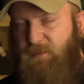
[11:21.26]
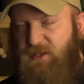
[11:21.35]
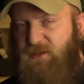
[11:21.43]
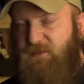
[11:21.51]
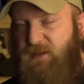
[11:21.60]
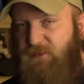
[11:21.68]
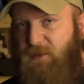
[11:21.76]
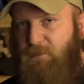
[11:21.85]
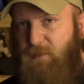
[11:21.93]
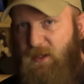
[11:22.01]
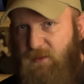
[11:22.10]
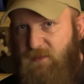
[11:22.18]
a bunch of different
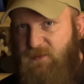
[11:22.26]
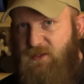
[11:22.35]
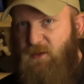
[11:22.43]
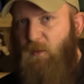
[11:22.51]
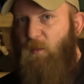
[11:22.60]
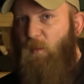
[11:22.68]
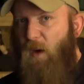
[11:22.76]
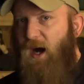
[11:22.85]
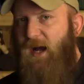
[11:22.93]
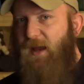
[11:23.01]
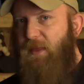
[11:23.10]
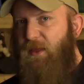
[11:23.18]
motives to
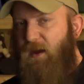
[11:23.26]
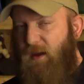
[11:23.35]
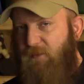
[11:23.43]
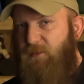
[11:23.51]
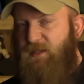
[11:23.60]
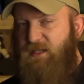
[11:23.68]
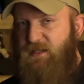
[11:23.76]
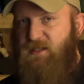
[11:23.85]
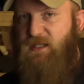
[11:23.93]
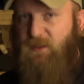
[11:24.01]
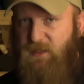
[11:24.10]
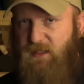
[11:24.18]
why the government
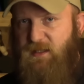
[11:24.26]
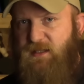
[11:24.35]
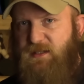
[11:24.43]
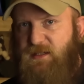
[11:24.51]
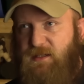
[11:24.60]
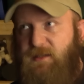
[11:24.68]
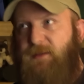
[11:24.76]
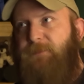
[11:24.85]
is doing this.